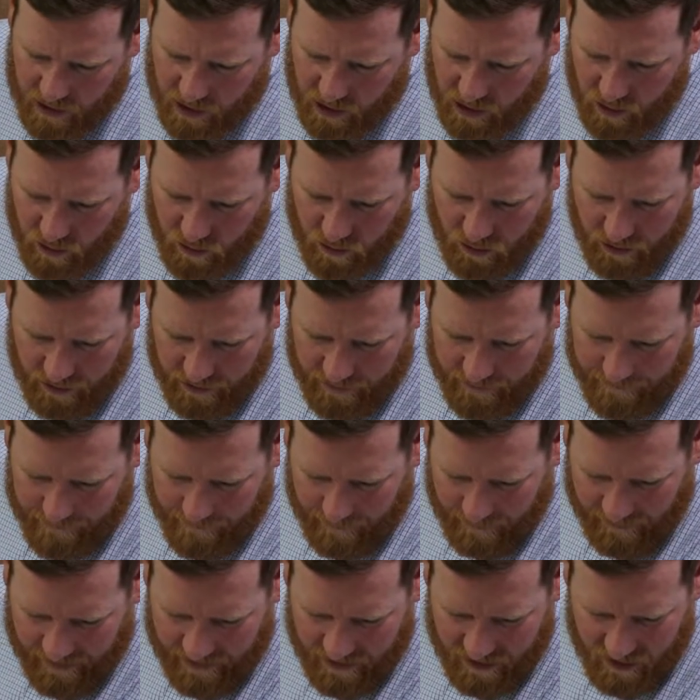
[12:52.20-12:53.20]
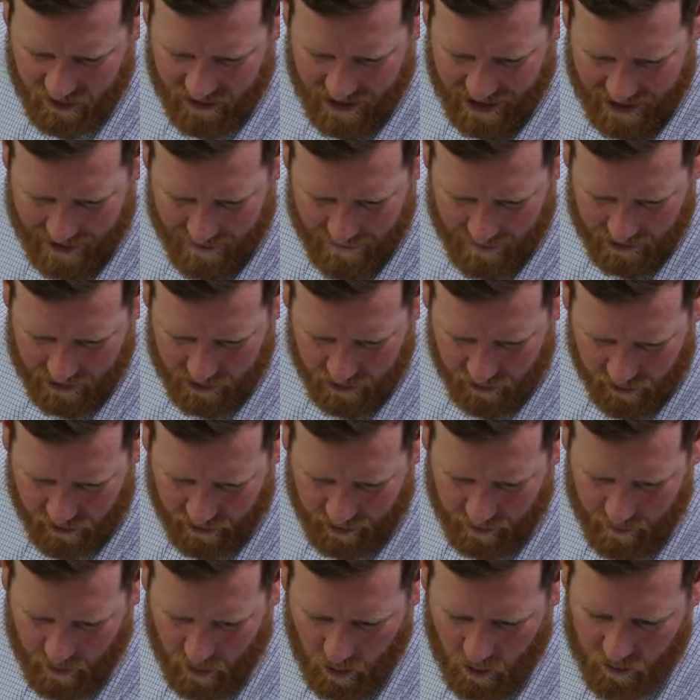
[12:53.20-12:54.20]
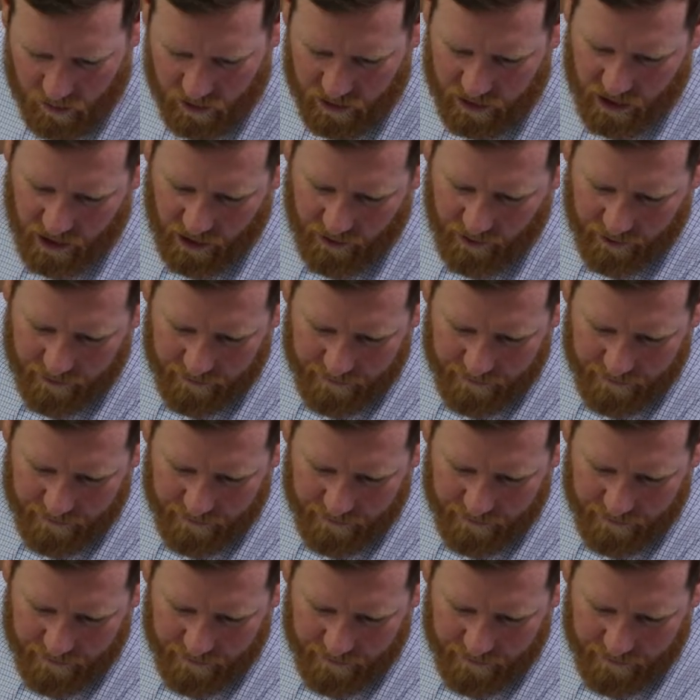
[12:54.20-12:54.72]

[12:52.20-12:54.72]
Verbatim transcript: Usually these diametrically oppose each other.